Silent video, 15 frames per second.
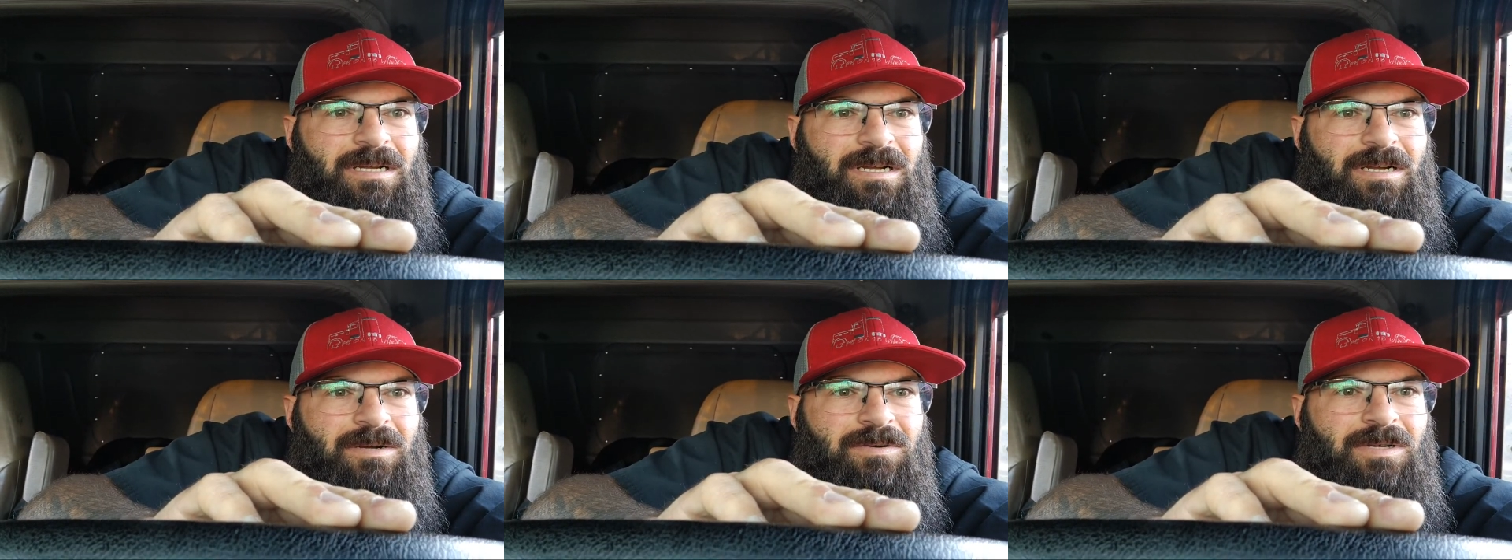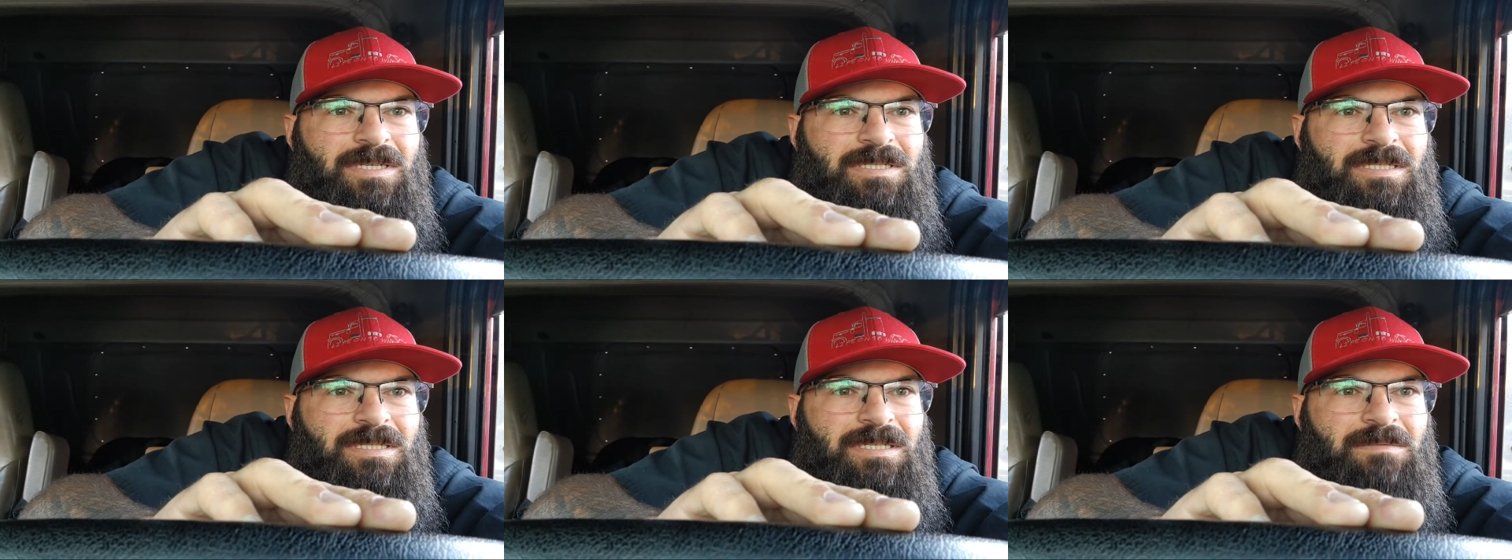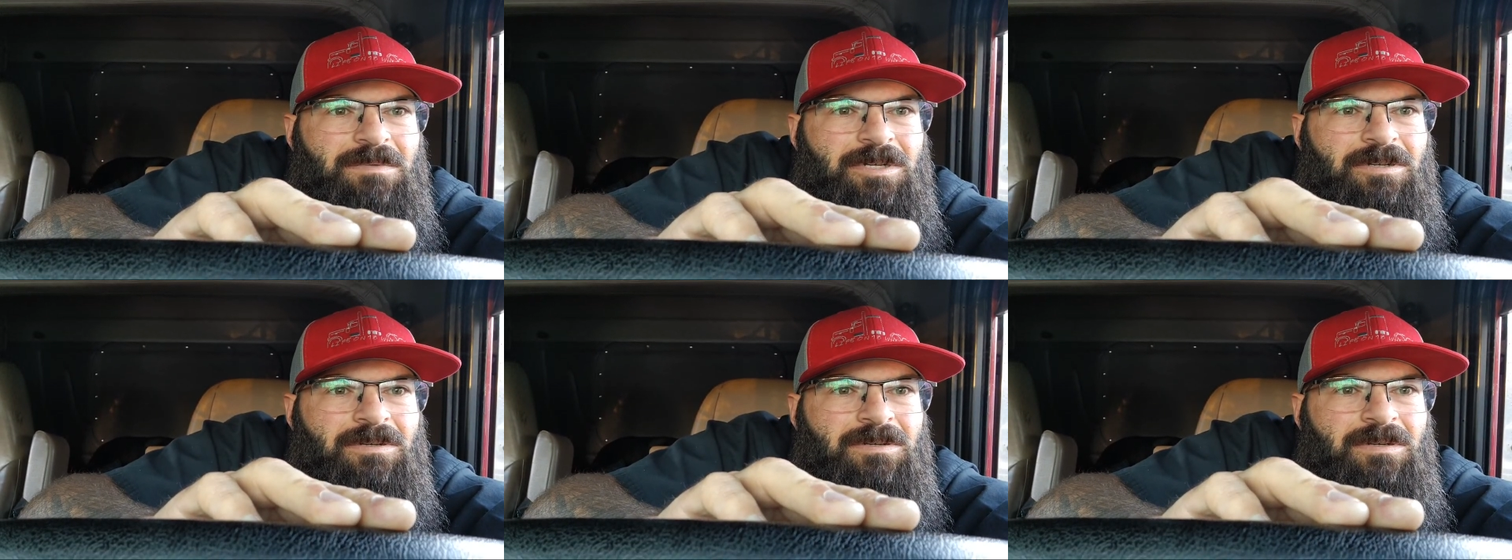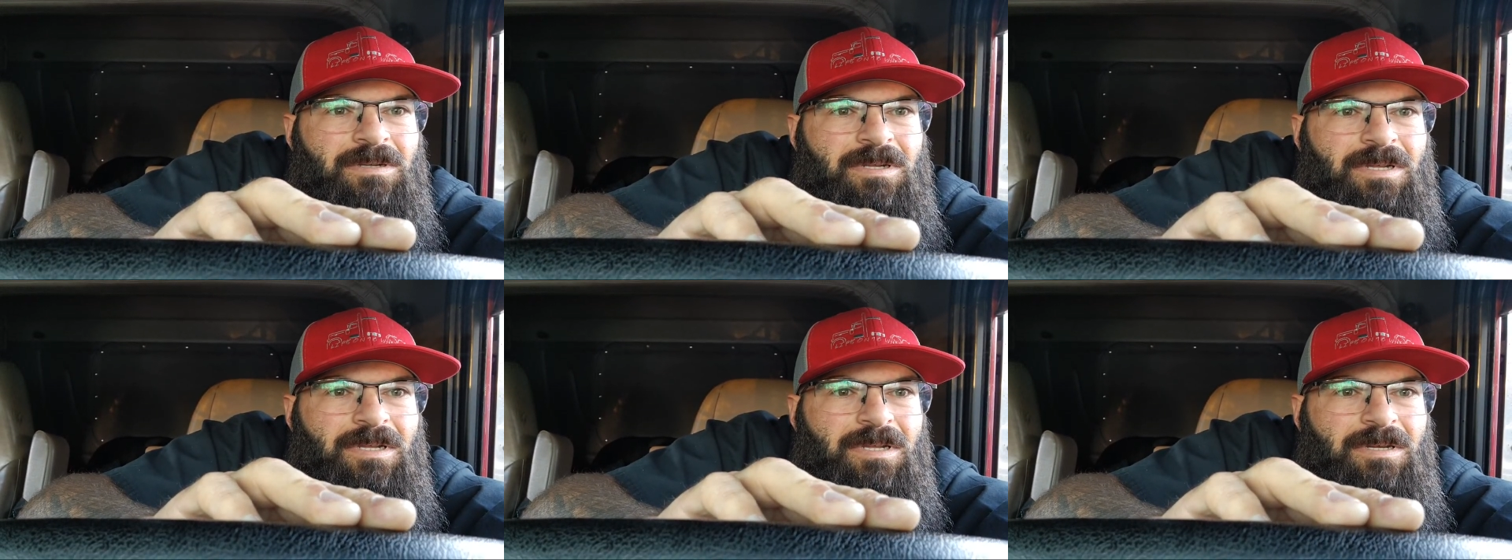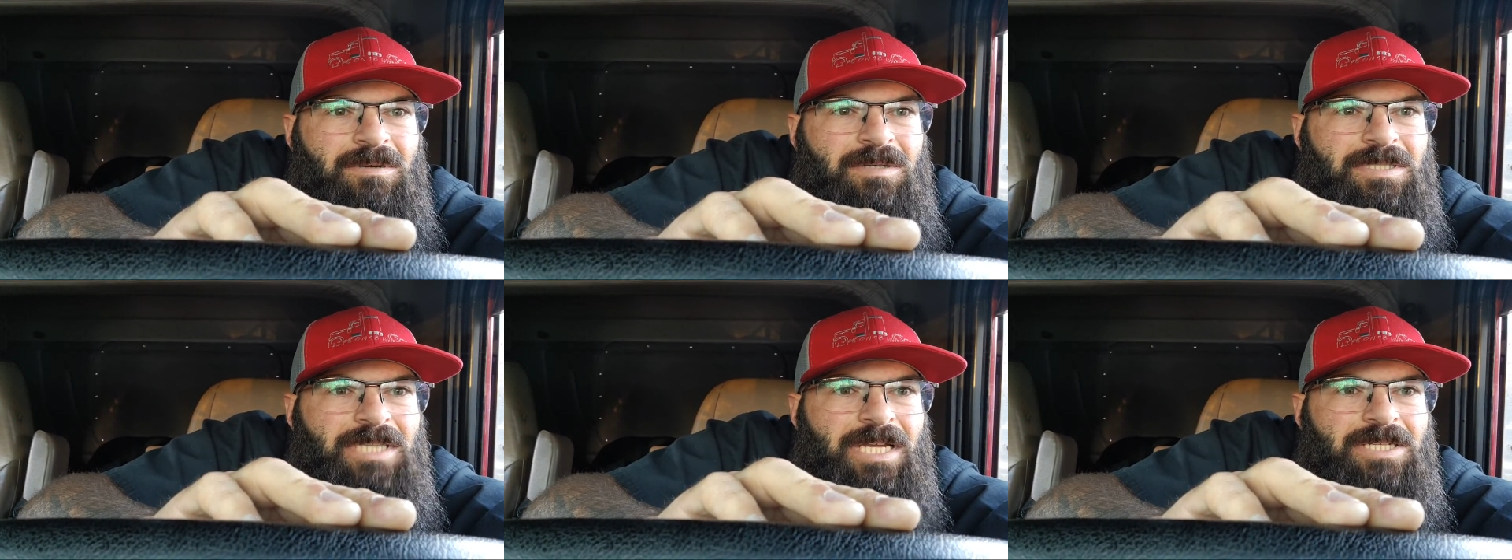Old Rusty, come on.
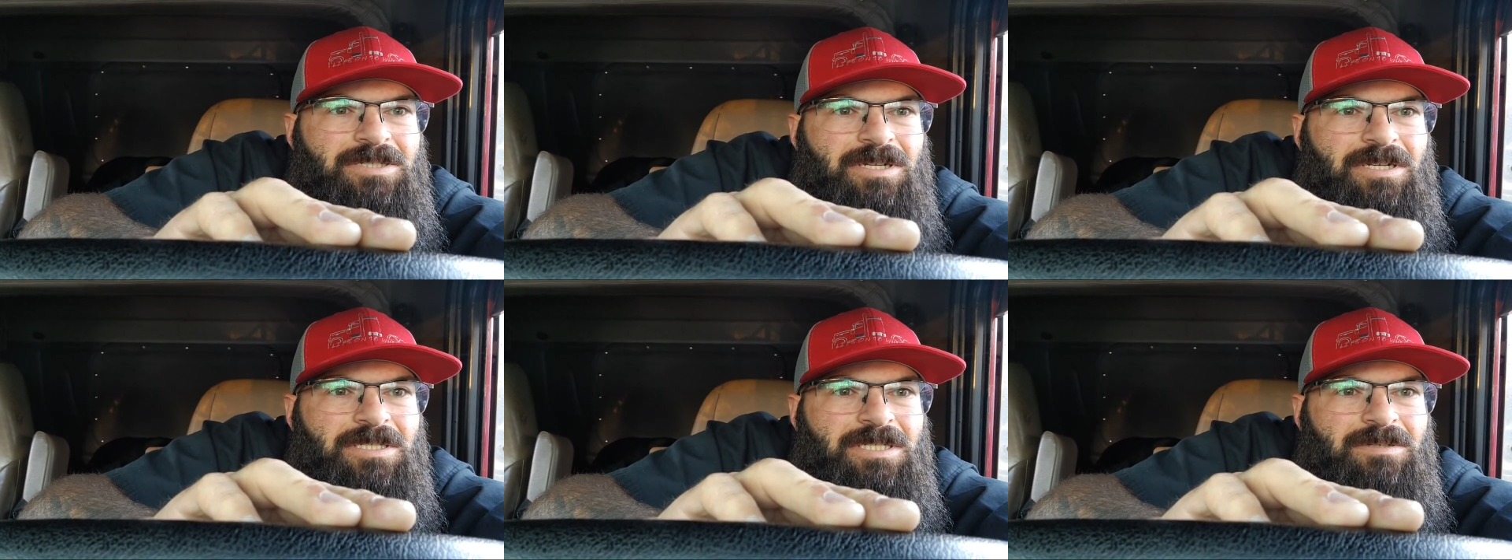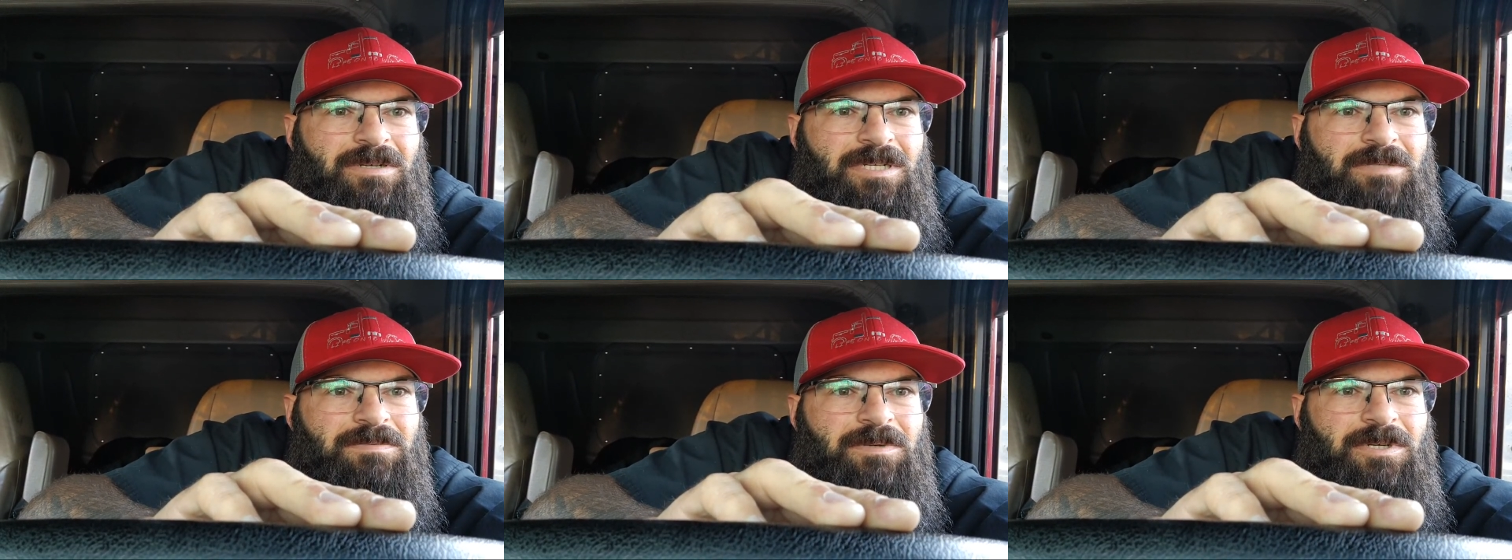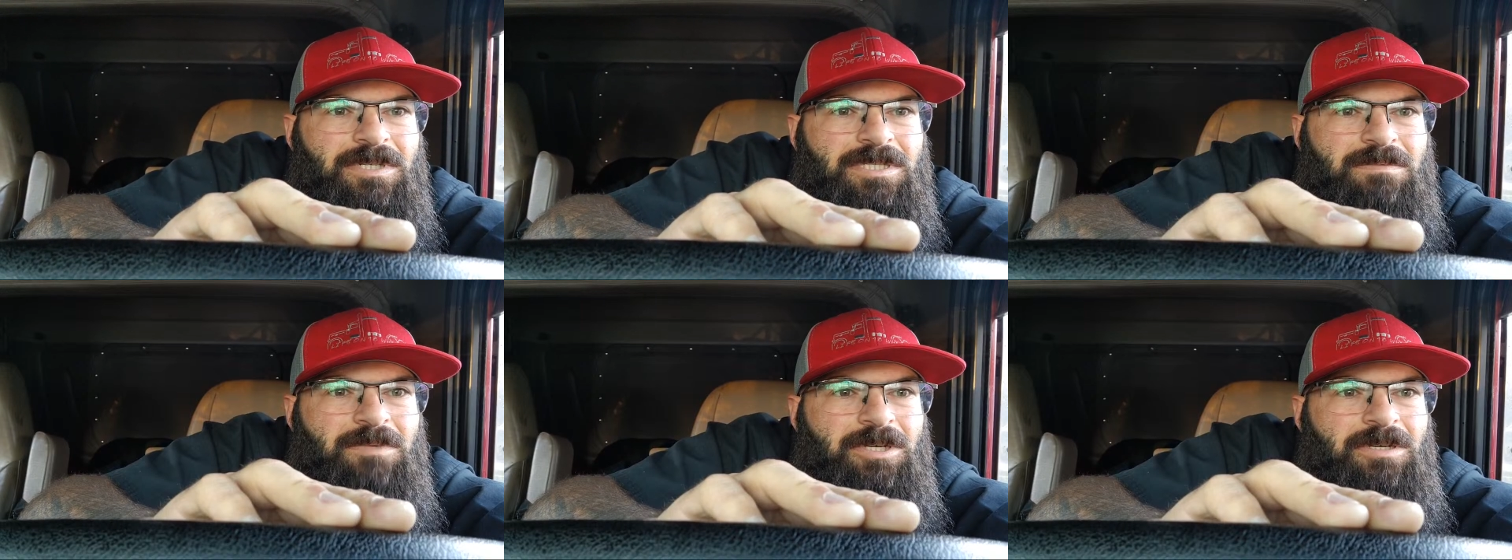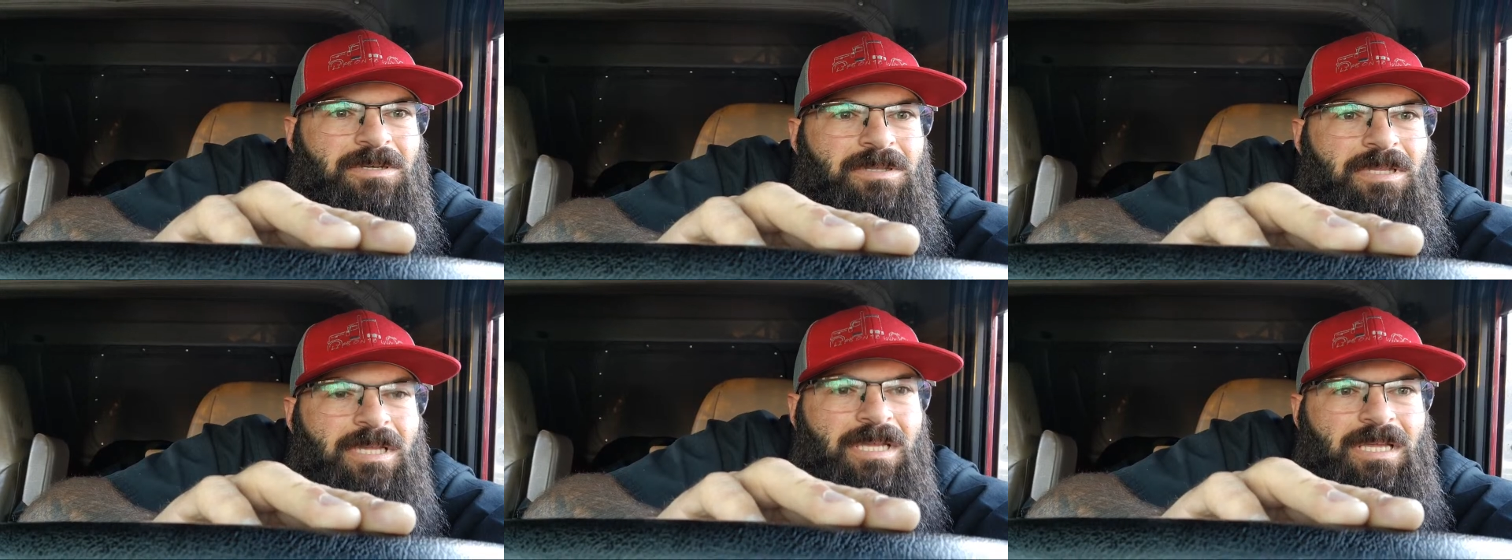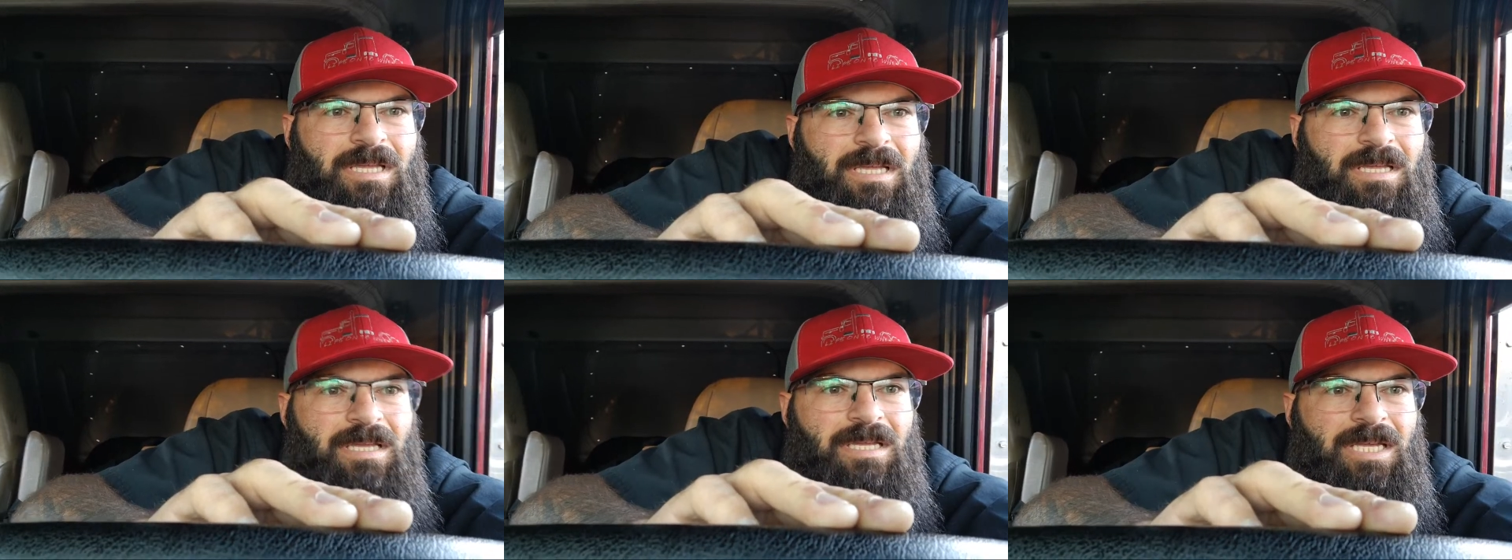With that truck, she runs pretty smooth.
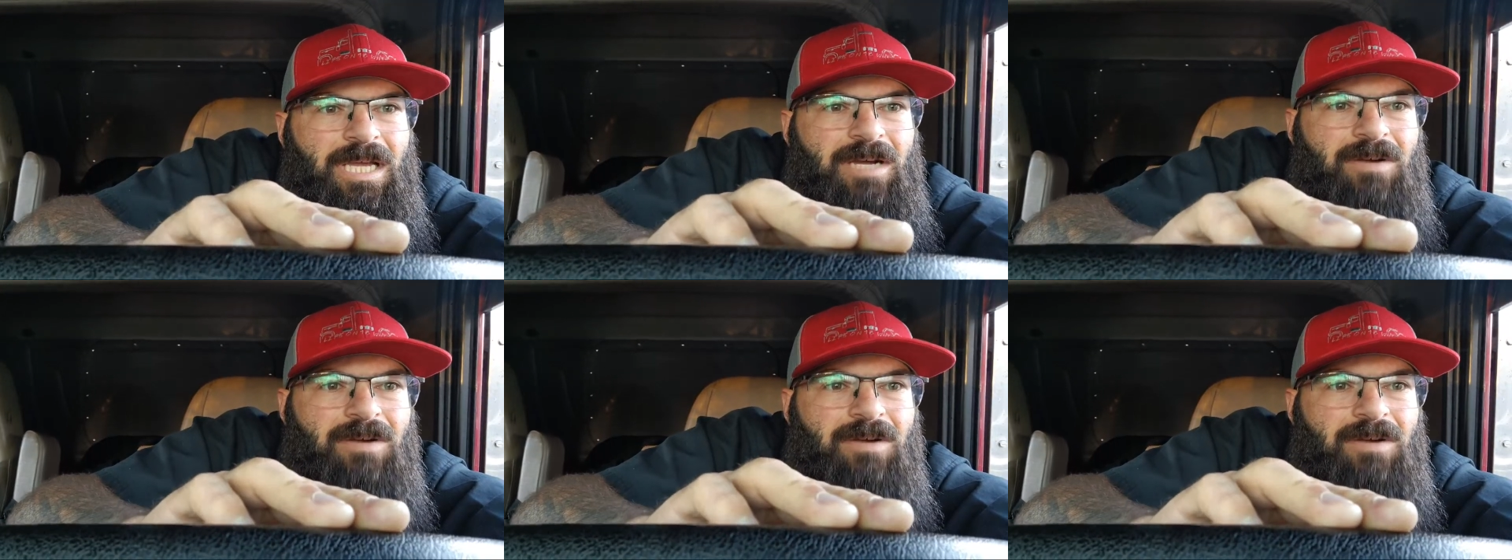Yeah,